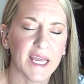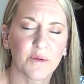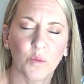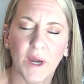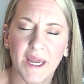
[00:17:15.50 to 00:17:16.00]

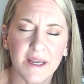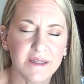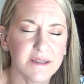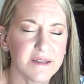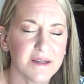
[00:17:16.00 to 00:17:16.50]
and
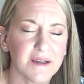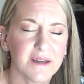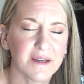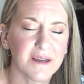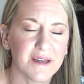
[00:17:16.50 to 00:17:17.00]
wait
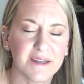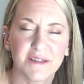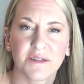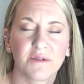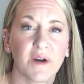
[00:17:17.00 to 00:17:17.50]

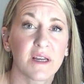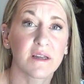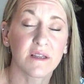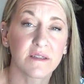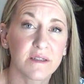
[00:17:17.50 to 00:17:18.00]
as the divine
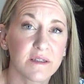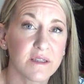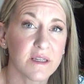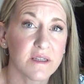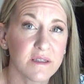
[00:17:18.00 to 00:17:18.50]
cleanses
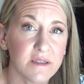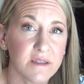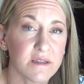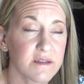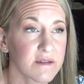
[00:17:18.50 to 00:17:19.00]

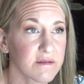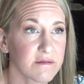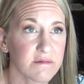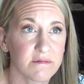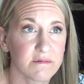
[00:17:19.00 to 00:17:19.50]
these,
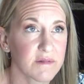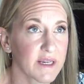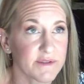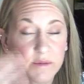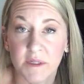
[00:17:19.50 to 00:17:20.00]

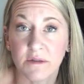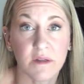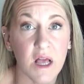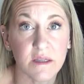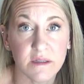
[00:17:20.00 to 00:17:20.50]
gives you a mental
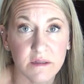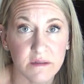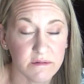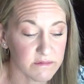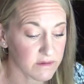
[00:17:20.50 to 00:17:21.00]
cleanse.